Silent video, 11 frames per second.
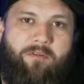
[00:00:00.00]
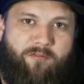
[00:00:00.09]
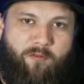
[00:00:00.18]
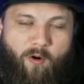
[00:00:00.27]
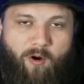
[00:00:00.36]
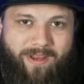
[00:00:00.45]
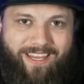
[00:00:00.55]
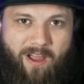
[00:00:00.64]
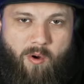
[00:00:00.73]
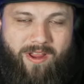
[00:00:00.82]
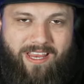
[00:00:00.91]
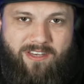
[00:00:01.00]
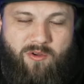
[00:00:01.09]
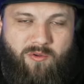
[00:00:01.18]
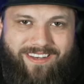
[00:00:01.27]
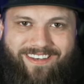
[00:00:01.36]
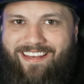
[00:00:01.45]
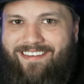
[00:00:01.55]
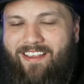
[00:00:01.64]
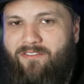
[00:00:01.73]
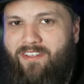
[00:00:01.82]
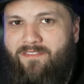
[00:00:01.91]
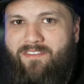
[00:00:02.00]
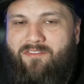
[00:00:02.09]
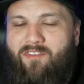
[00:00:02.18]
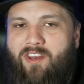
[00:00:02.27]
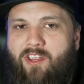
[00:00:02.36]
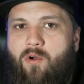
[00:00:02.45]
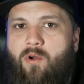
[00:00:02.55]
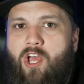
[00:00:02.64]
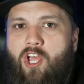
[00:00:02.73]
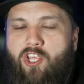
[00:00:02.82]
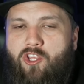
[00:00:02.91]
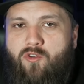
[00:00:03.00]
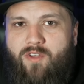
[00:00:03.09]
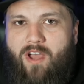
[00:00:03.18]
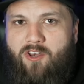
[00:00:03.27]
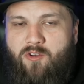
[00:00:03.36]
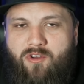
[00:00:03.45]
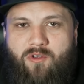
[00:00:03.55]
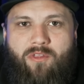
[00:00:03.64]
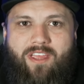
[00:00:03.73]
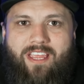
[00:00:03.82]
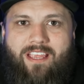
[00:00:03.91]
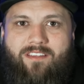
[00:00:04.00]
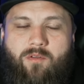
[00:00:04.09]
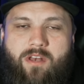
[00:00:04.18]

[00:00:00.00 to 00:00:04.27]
before we go into the details of this video, you've got to do two things.